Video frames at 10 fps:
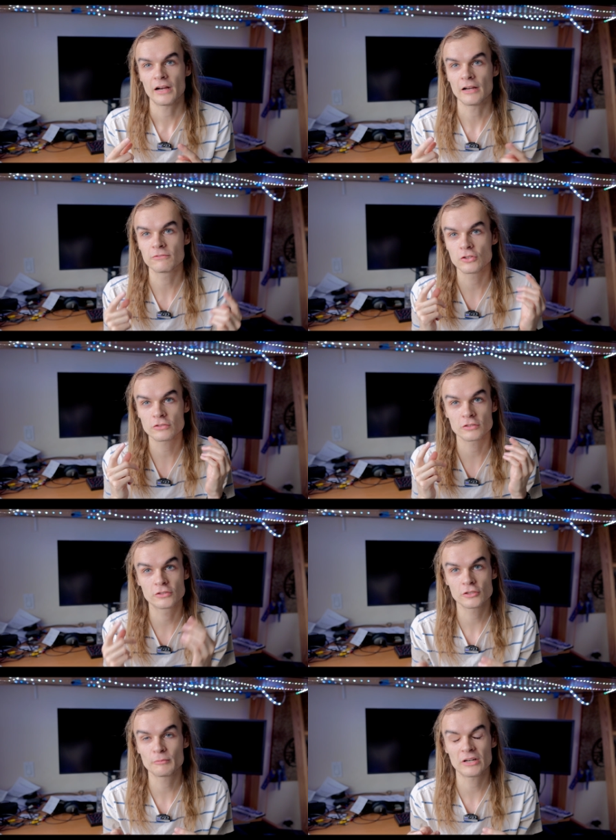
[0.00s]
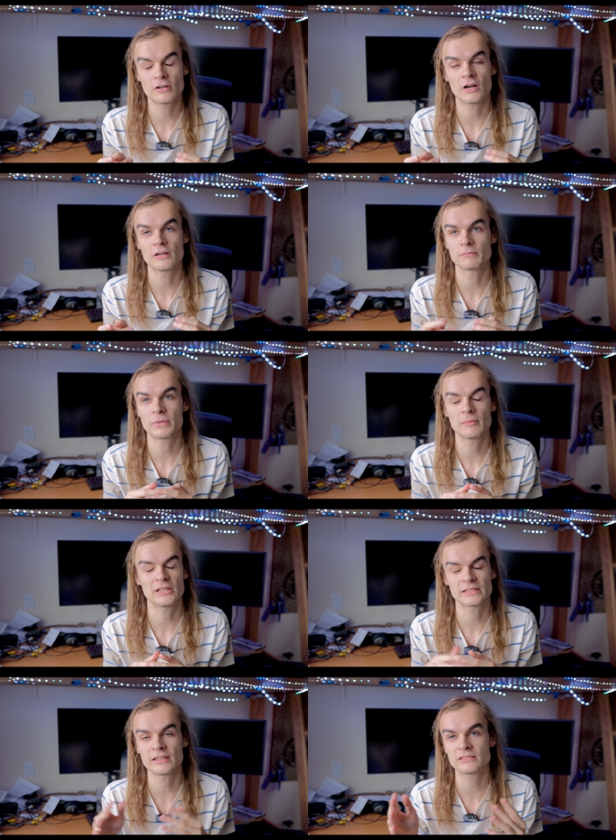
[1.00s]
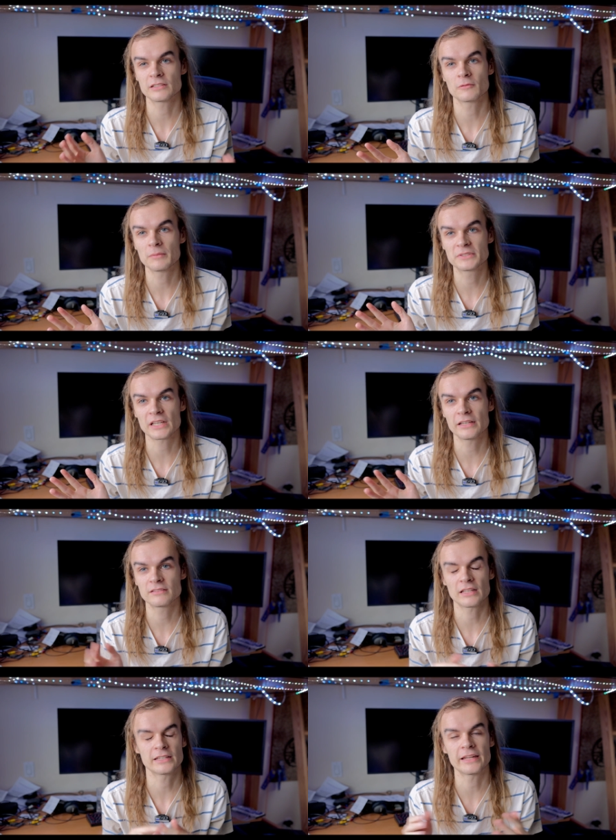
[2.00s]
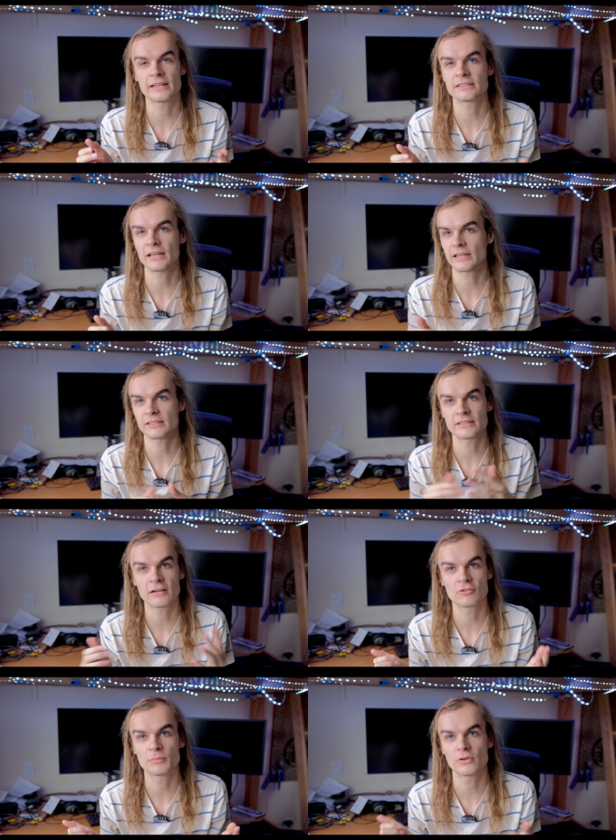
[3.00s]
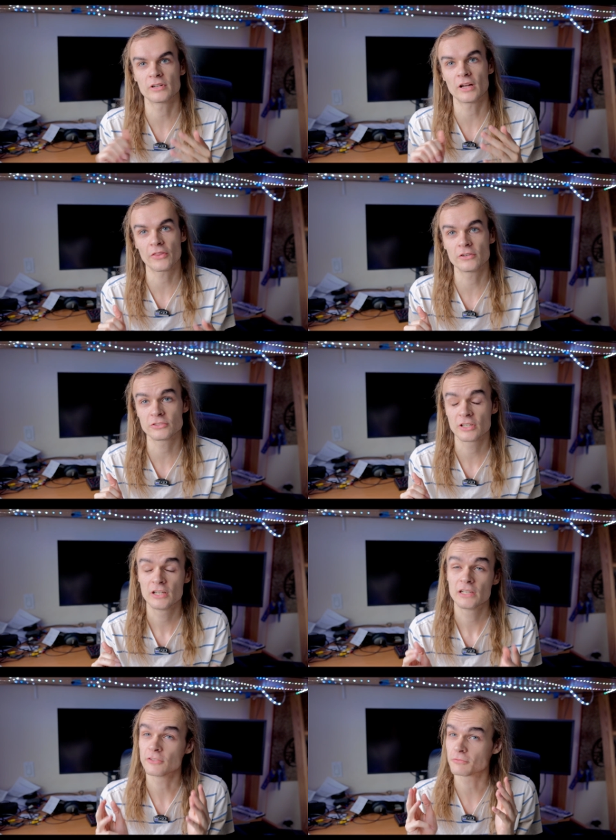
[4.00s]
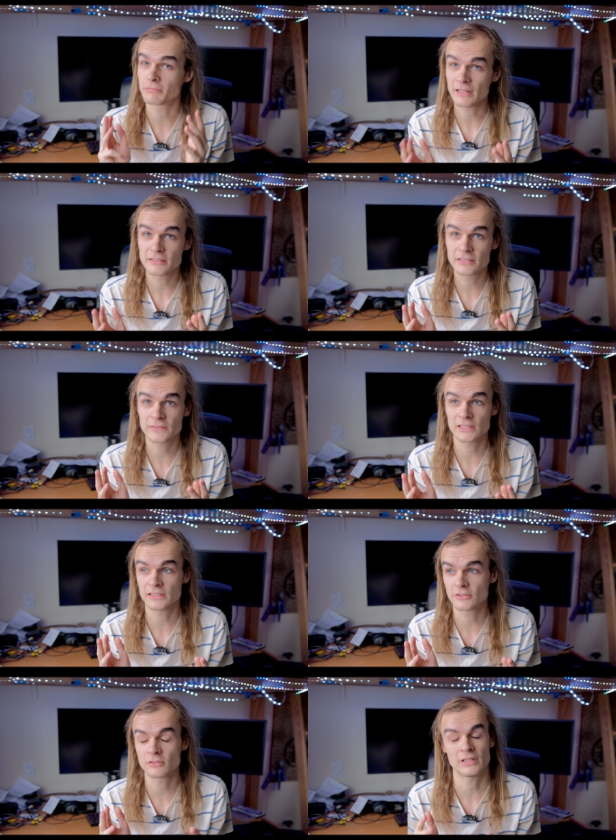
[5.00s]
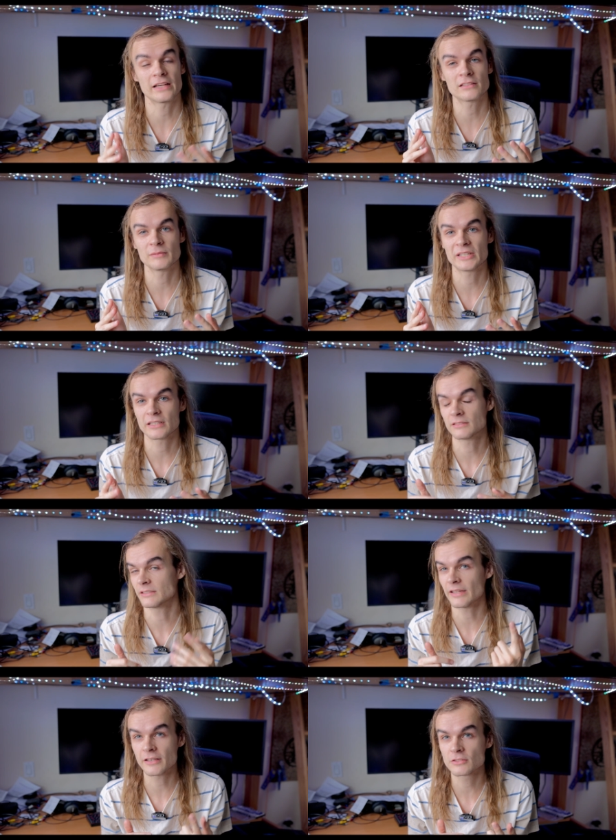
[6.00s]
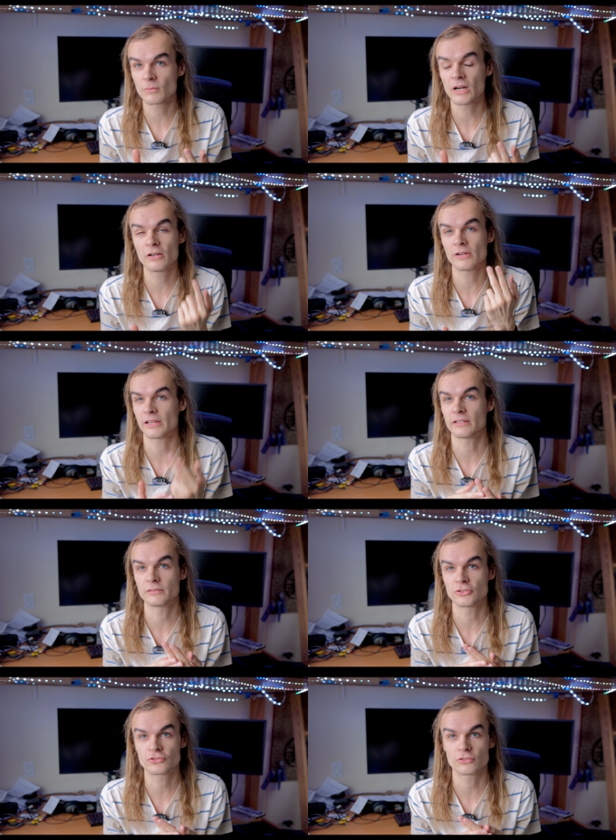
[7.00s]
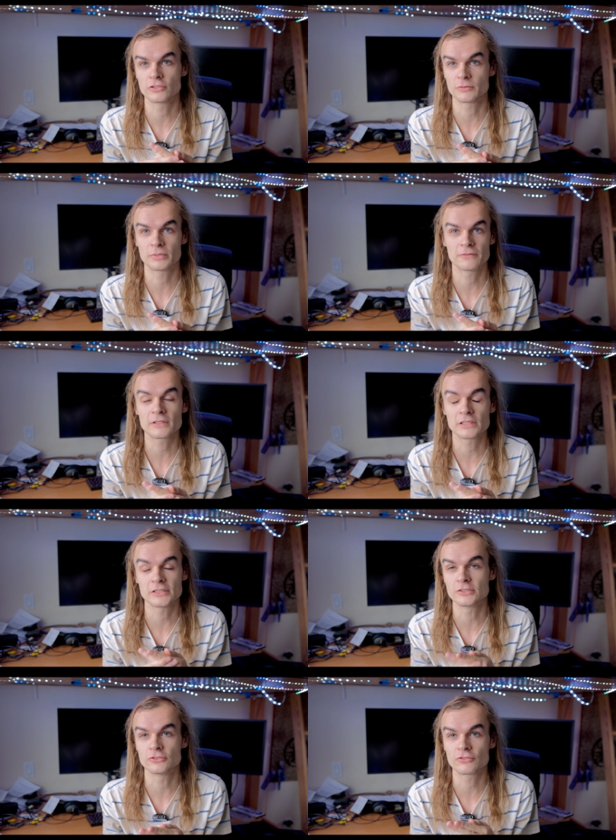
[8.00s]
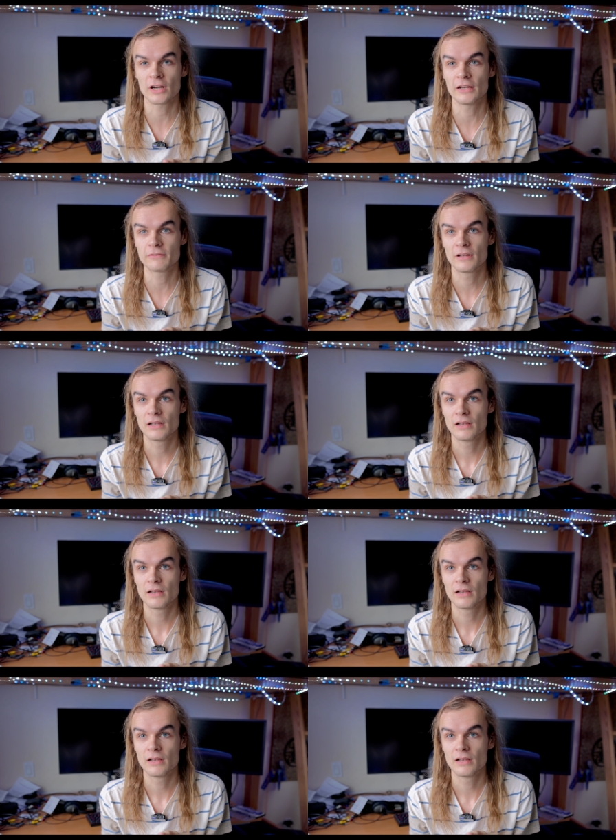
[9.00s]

I've looked a good amount on public testing websites like AnandTech and TechReport and others. There's relatively little, likely because it takes a while and it destroys a perfectly good drive.